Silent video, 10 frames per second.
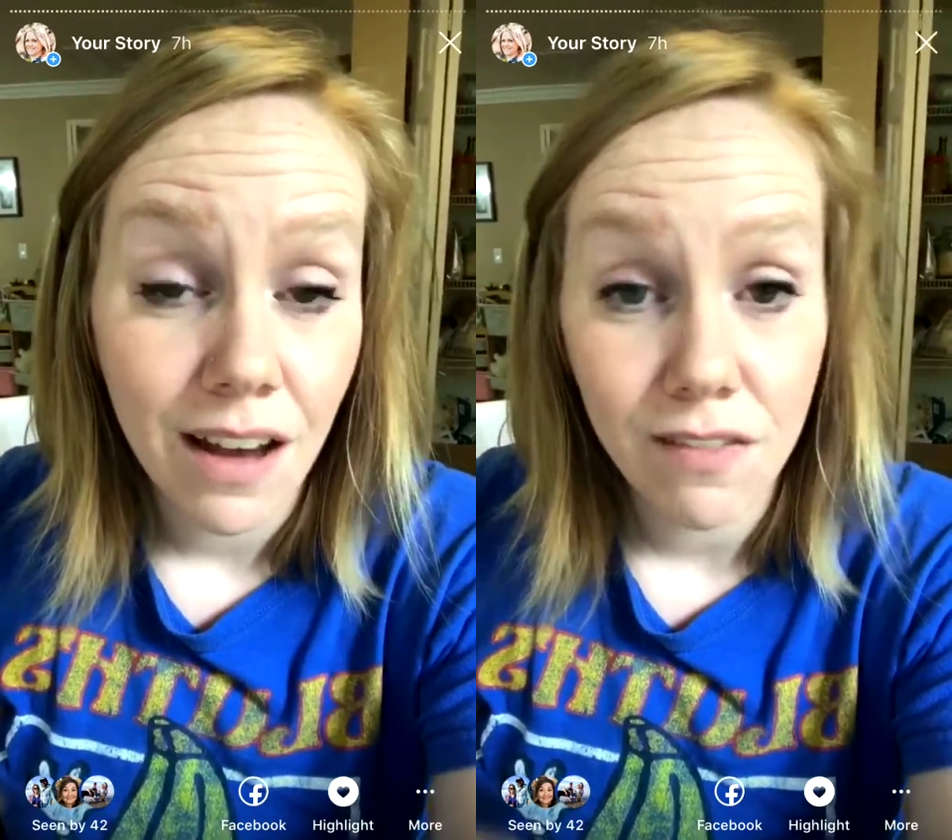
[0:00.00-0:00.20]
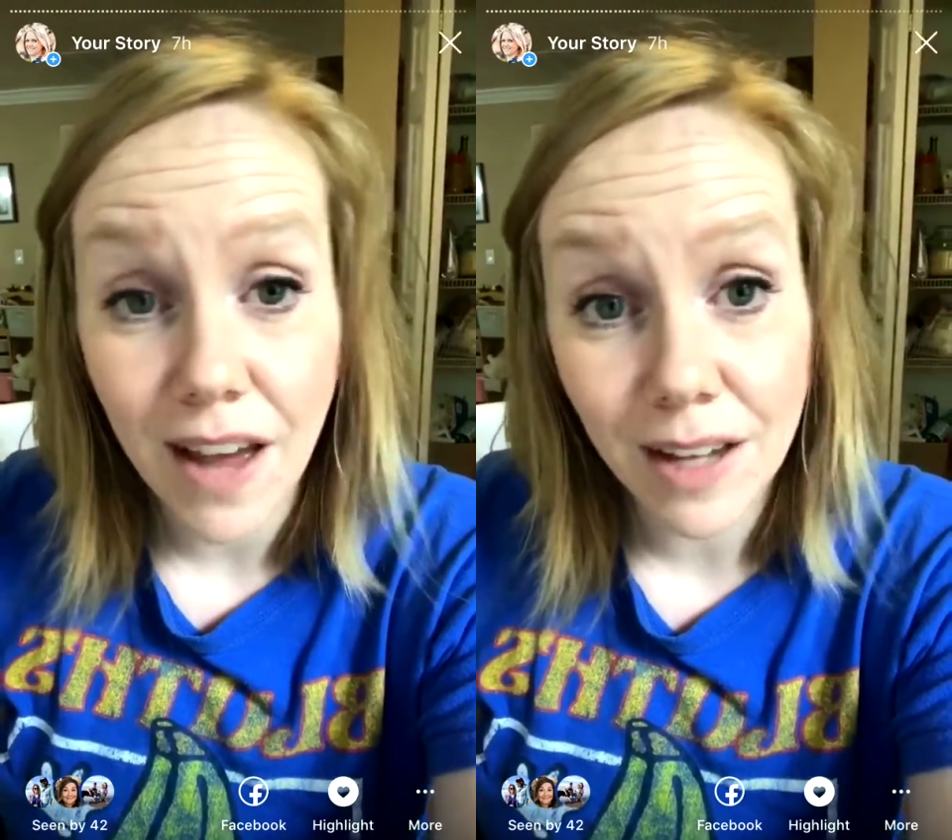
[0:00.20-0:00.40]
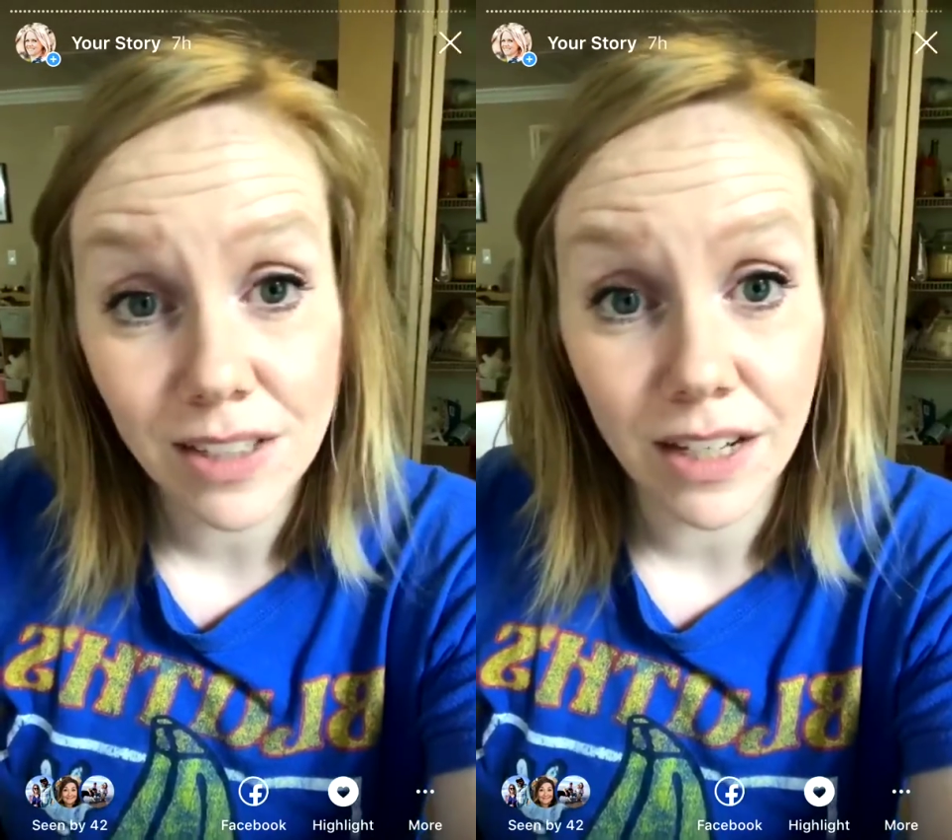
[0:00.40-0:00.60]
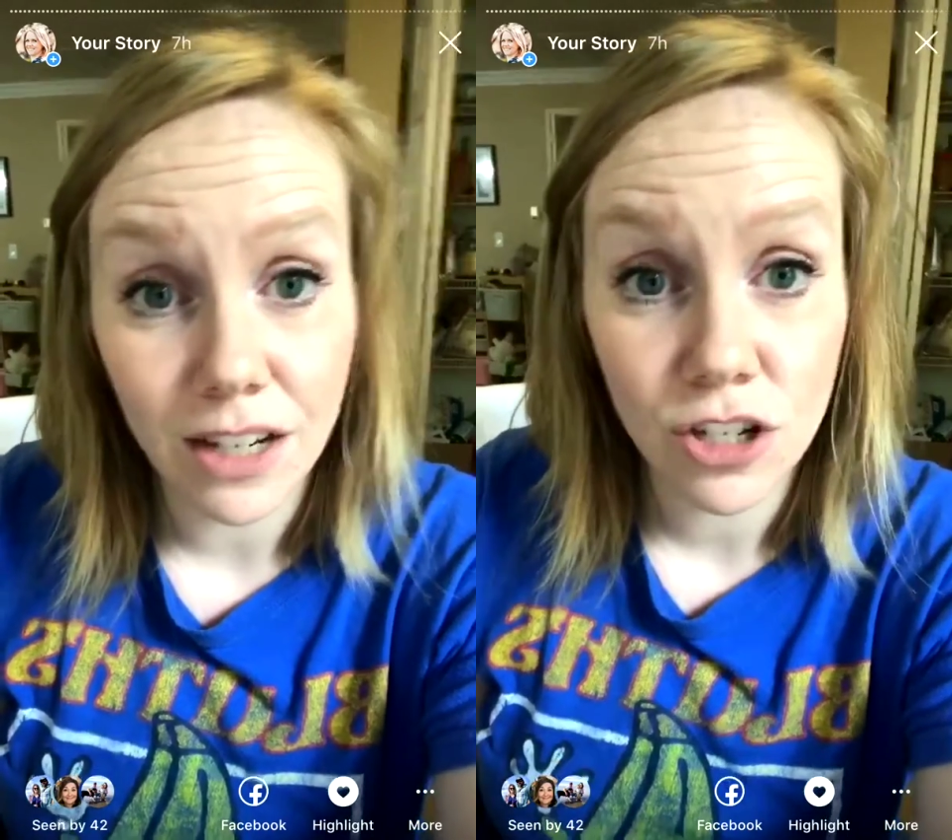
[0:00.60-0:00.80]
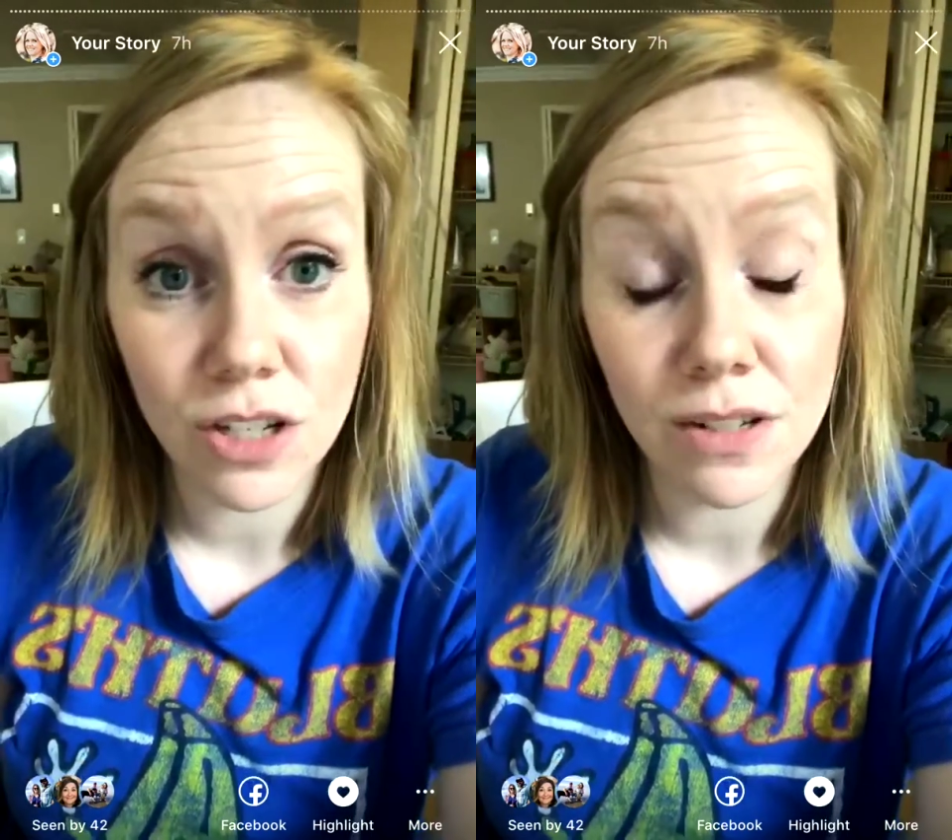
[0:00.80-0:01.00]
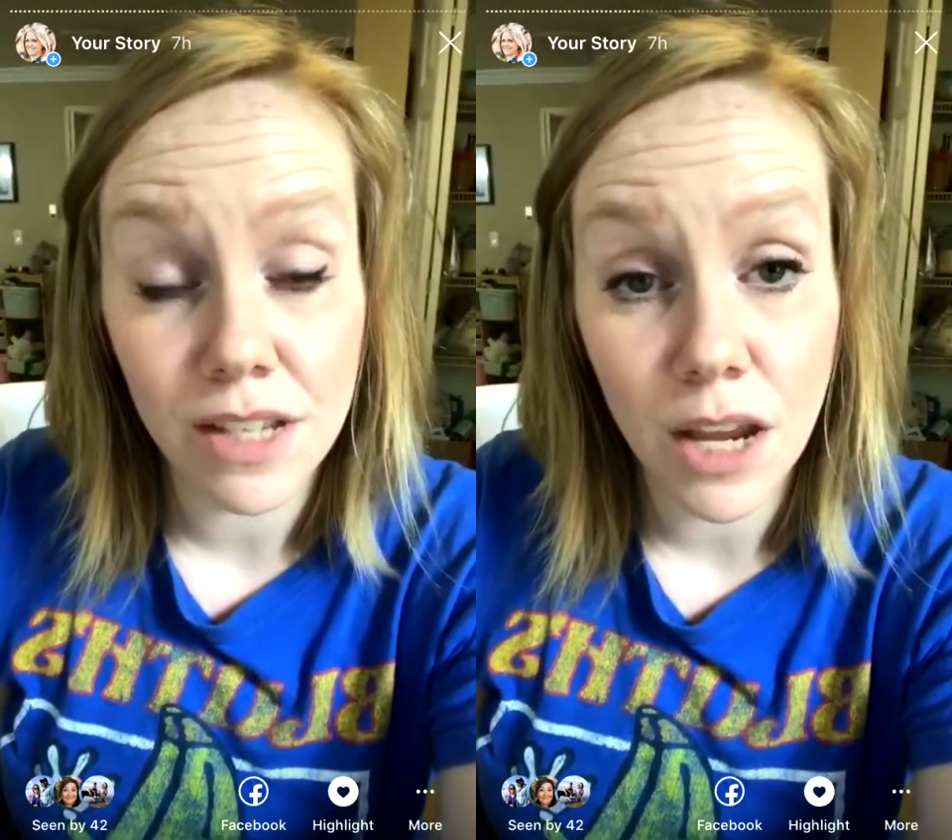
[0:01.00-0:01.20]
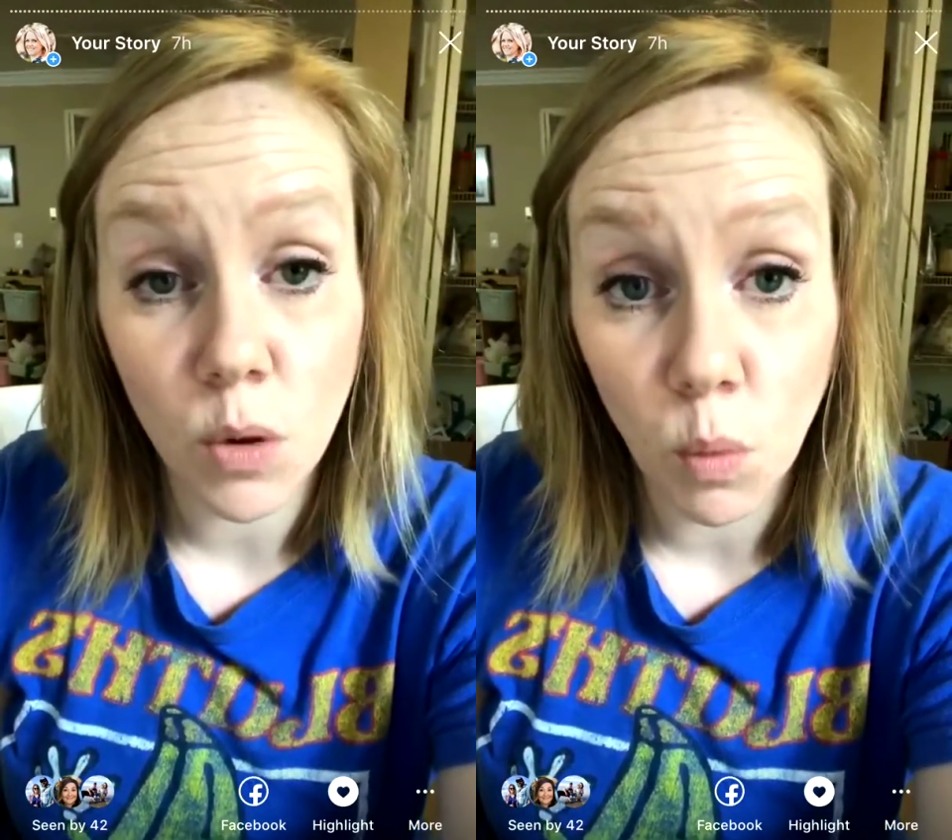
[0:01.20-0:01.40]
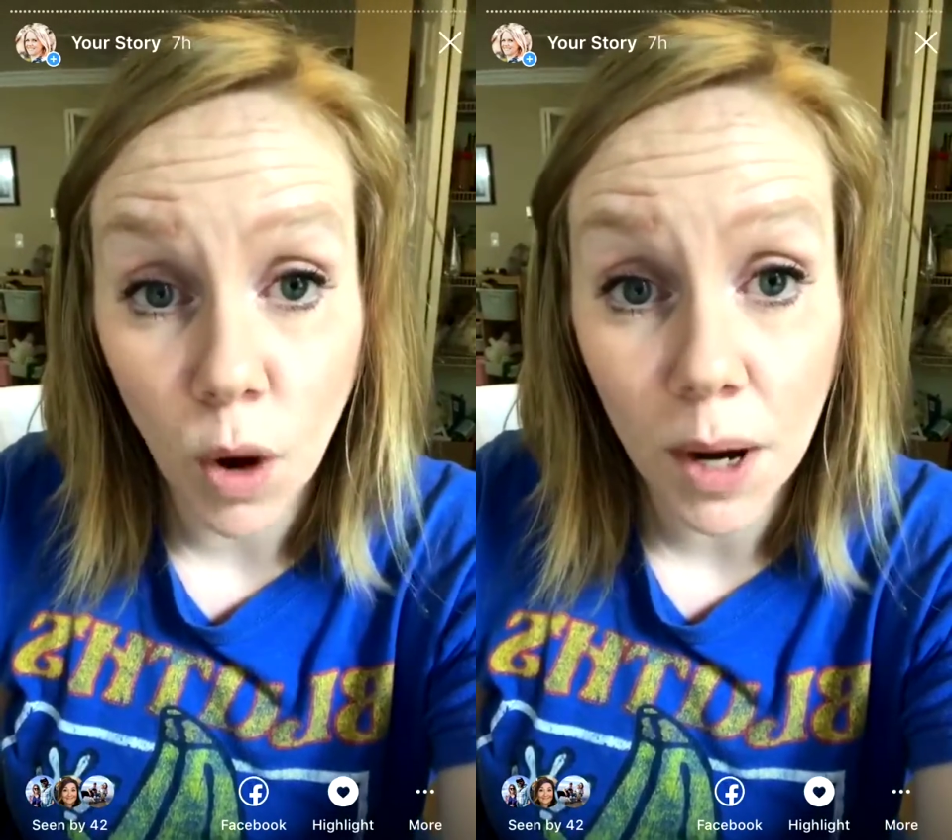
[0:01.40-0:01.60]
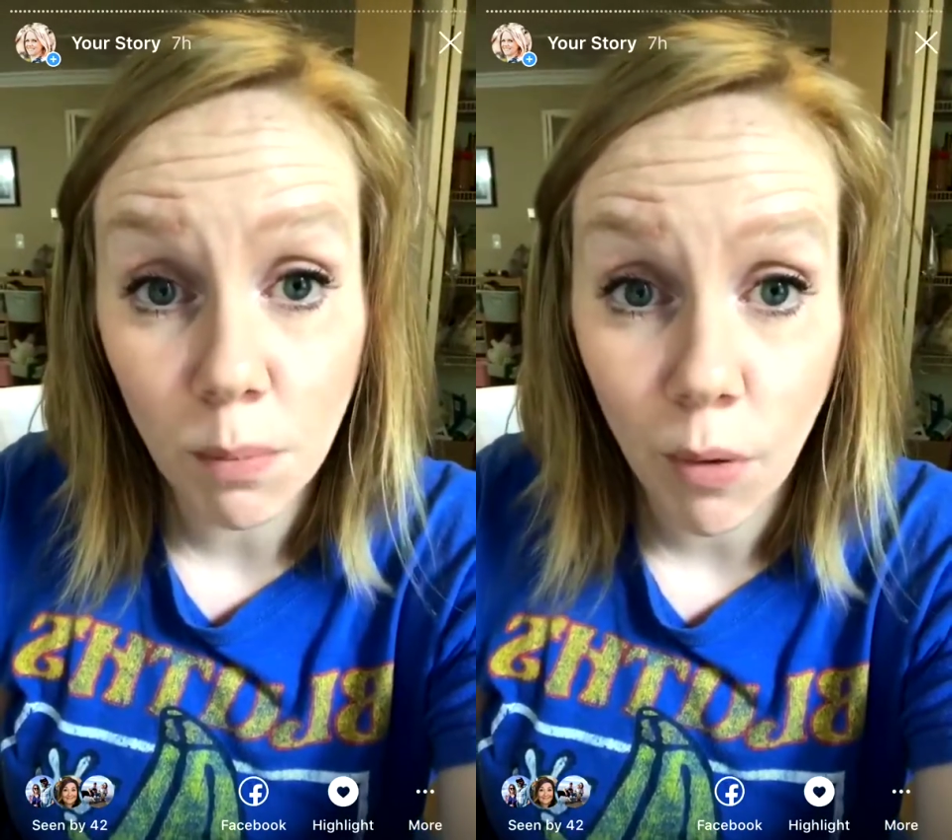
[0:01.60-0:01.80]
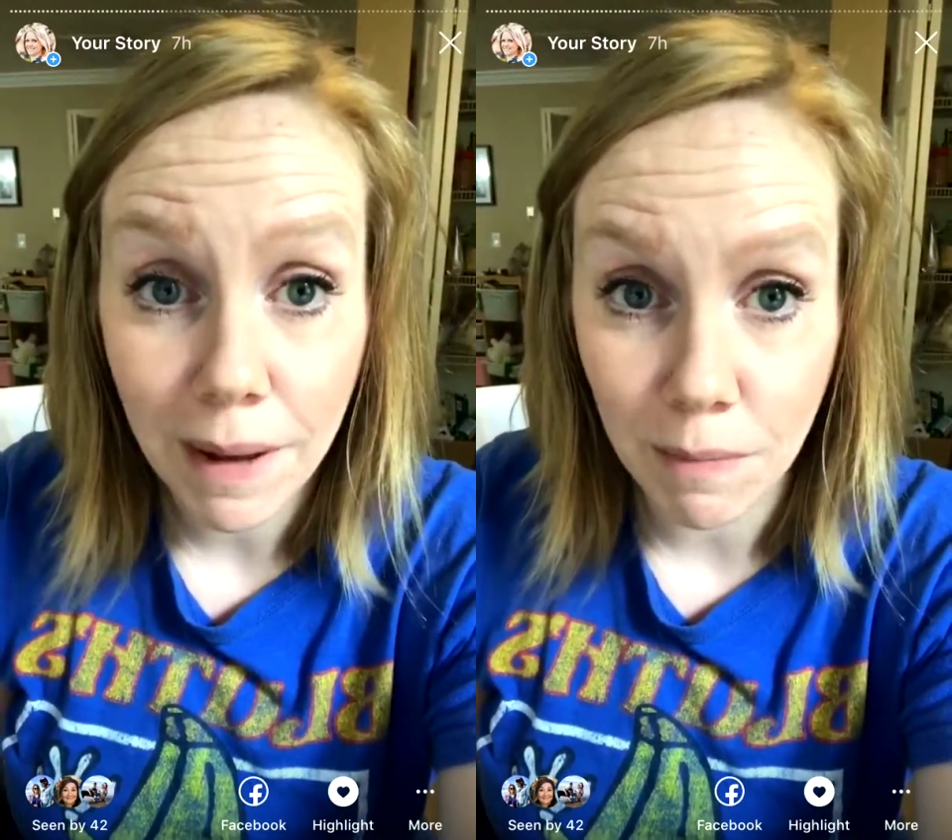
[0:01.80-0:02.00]
vaccinations in one
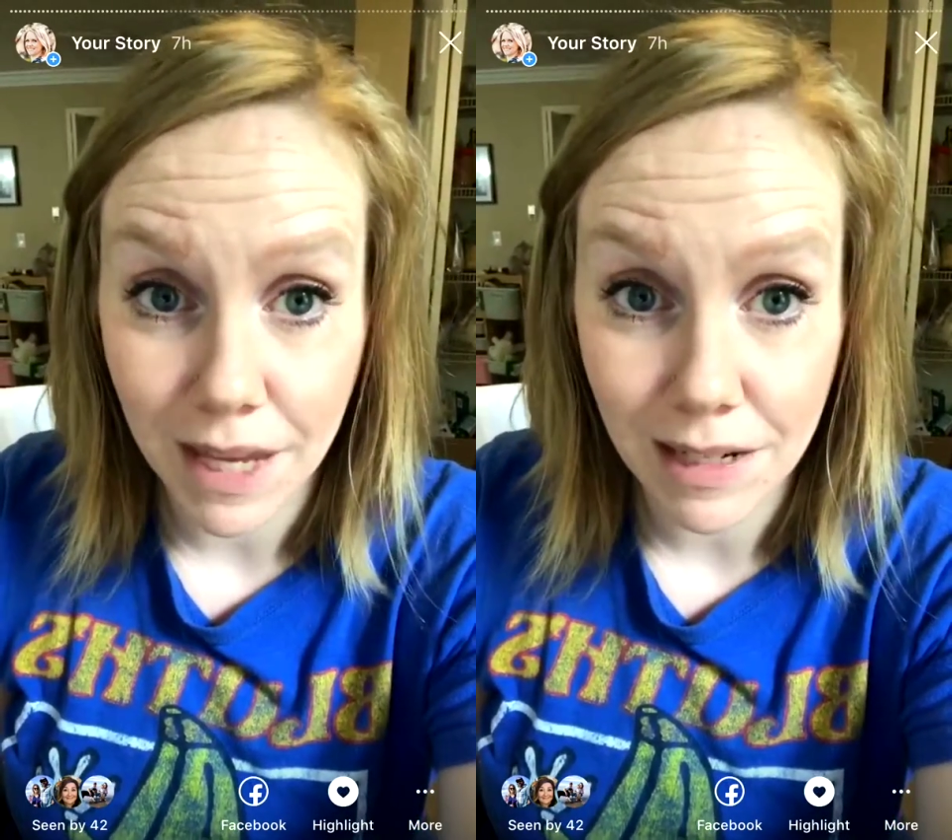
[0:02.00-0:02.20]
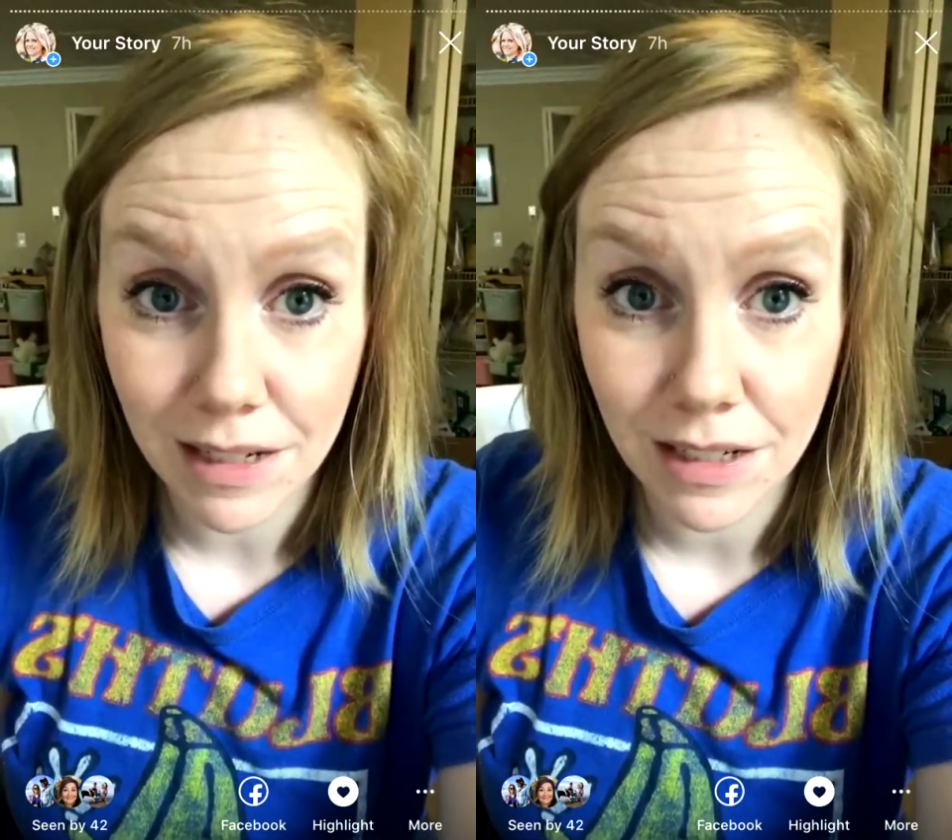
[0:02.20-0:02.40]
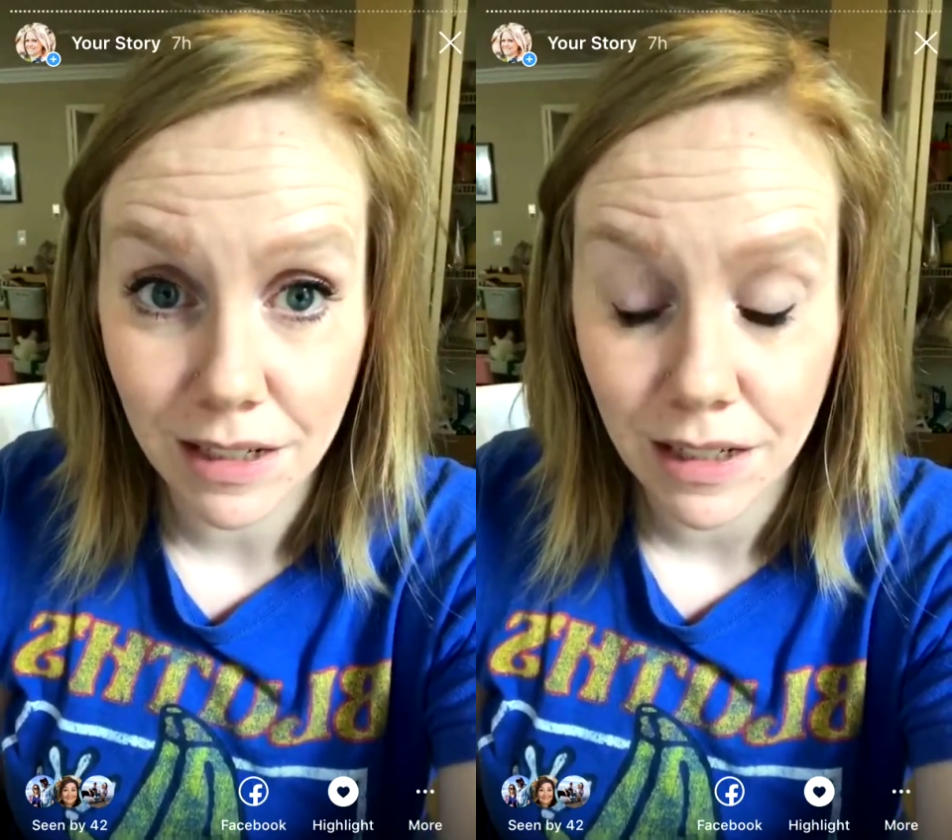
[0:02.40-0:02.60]
appointment,